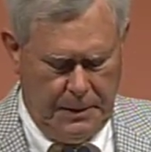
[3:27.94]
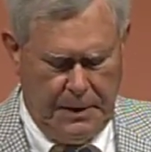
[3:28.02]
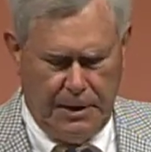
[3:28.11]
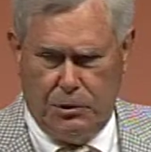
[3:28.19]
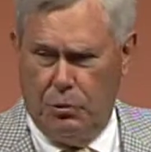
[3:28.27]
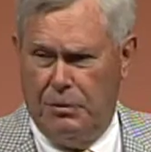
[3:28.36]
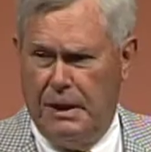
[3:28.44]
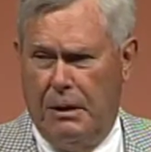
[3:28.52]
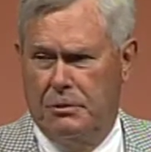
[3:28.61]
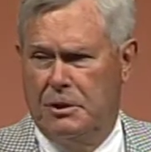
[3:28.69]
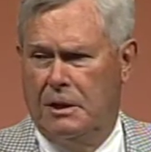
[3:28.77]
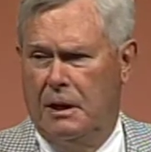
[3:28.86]
In
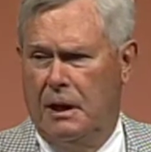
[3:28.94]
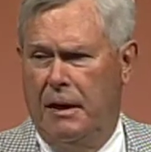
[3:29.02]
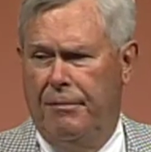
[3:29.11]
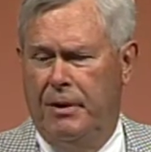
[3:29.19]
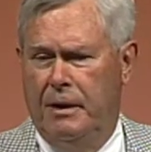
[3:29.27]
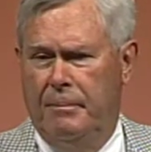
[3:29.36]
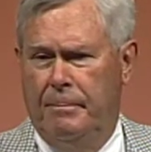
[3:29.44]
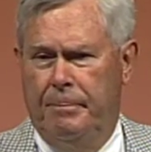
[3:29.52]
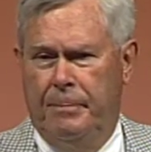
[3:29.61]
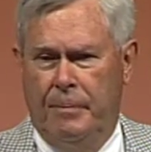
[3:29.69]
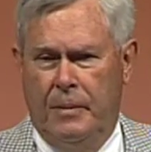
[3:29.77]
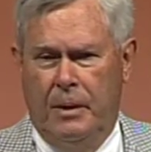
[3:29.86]
2011,
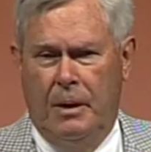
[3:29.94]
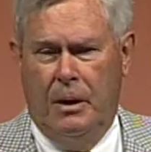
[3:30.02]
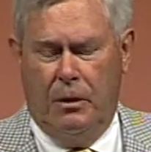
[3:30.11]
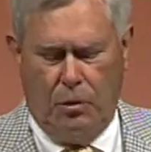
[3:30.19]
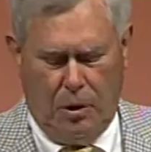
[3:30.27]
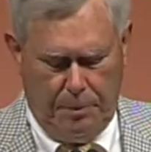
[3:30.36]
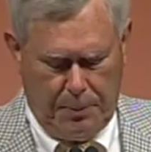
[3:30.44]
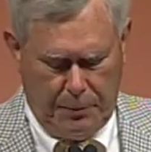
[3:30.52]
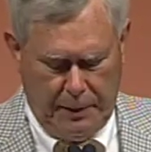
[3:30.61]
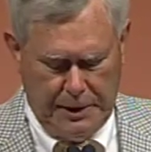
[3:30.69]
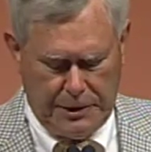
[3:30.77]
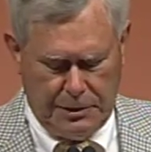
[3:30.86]

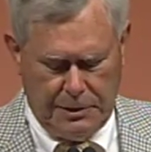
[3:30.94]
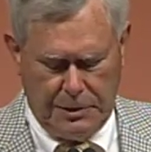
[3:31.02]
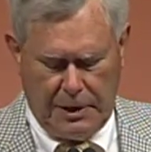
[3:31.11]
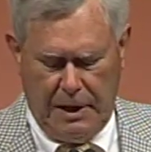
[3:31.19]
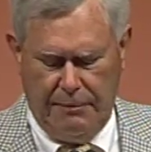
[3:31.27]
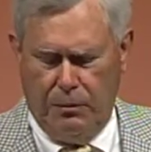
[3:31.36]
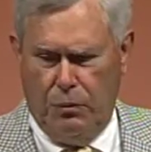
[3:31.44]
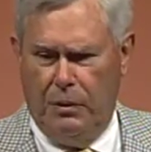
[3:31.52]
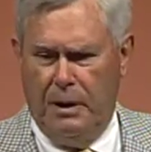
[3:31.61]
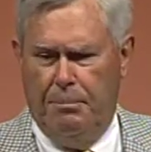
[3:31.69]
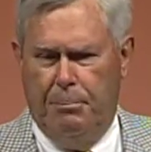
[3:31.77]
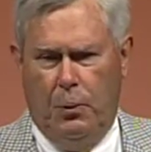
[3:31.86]
corporations gave
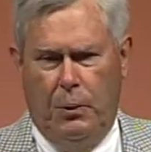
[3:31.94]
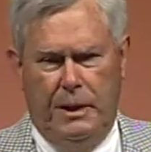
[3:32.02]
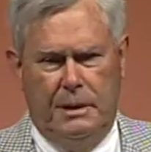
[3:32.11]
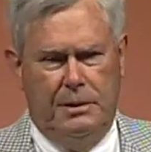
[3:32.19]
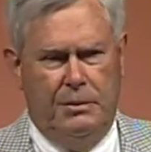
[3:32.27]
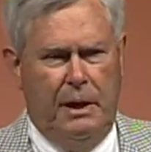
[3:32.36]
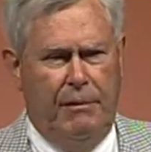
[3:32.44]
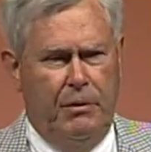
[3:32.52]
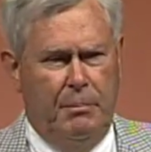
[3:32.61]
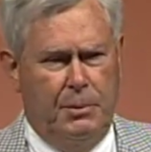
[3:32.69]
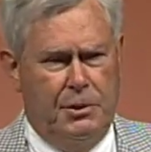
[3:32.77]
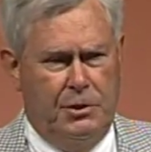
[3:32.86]
only
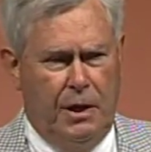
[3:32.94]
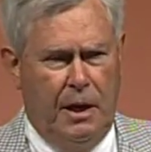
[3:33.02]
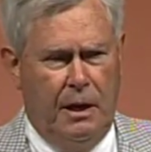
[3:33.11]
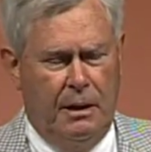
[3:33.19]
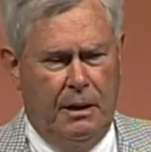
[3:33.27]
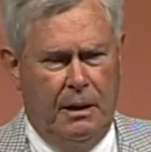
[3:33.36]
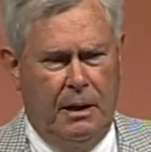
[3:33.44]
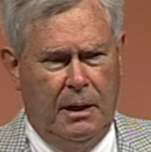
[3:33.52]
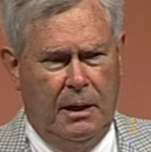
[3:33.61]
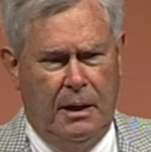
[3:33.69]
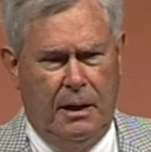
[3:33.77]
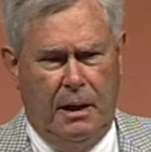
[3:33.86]
0.7%
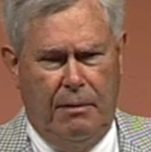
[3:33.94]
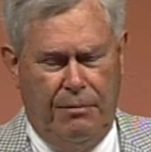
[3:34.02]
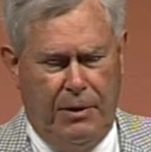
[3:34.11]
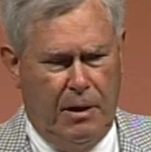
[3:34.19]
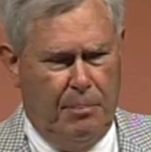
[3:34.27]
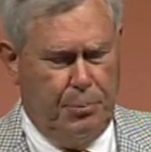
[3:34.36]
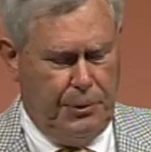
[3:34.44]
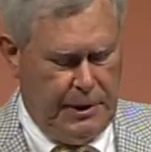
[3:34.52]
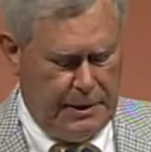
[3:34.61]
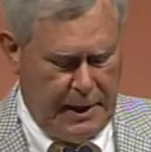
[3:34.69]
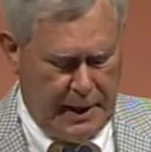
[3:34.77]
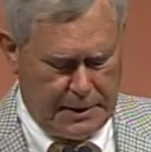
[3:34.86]
of their pre
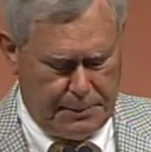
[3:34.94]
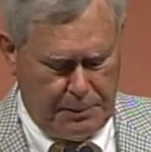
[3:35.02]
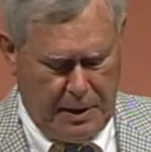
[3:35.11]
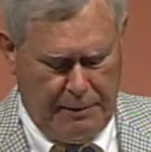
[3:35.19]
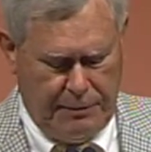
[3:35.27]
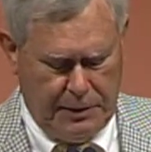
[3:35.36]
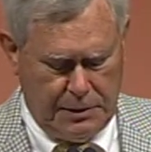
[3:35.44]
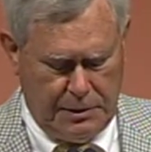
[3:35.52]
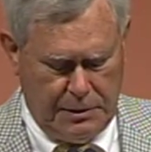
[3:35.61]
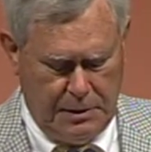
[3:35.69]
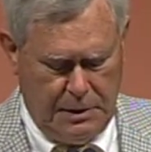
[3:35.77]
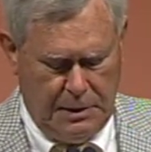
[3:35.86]
tax
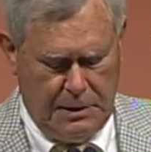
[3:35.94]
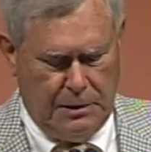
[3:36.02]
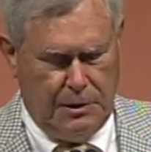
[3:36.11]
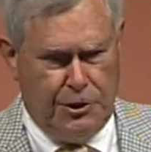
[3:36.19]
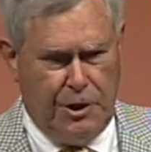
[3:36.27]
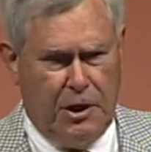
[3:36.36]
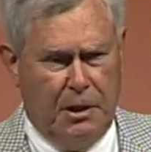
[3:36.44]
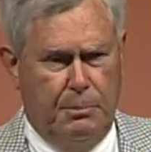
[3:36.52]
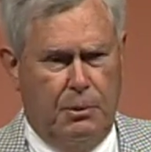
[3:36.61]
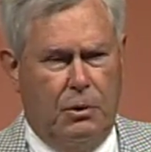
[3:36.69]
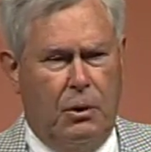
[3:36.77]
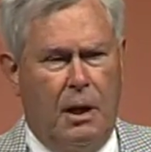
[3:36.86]
profits to
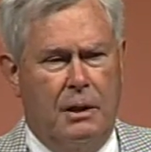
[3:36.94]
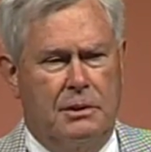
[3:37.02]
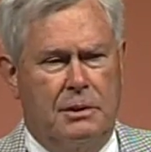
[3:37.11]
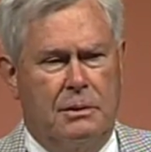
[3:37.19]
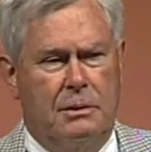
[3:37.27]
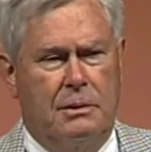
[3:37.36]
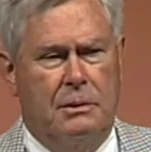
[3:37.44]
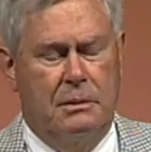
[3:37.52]
charitable causes.